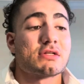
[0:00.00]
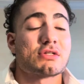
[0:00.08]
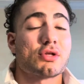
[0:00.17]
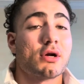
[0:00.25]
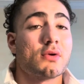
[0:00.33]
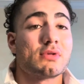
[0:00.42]

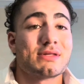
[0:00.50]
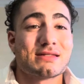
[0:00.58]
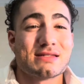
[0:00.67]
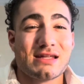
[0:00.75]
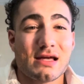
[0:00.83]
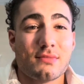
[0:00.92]
Starting with the
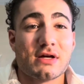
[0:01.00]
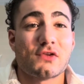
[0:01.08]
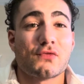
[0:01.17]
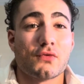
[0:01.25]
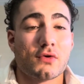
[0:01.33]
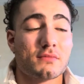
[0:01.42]
CMS
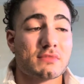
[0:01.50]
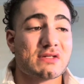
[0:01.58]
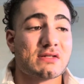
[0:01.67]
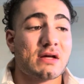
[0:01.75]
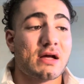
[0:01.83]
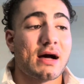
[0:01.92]

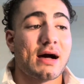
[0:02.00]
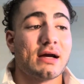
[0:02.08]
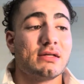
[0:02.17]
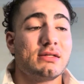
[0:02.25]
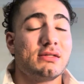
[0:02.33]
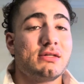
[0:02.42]
forms,
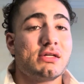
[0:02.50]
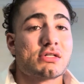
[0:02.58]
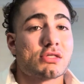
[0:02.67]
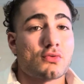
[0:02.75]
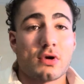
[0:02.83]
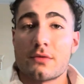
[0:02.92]
I did these
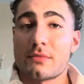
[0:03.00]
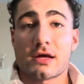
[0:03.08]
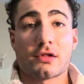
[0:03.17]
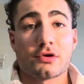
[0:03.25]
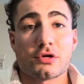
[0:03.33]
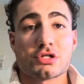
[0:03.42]
throughout my
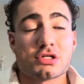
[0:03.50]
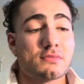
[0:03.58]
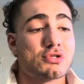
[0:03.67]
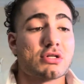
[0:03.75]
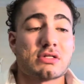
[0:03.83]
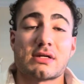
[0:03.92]

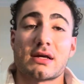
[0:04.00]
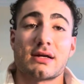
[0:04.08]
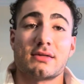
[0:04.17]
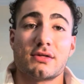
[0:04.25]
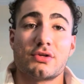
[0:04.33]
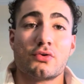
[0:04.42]
clerkships, just like I
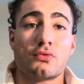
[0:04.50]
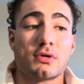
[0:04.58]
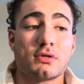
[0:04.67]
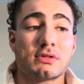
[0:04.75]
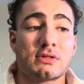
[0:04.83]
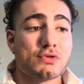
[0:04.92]
did
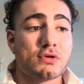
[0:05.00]
UWorld.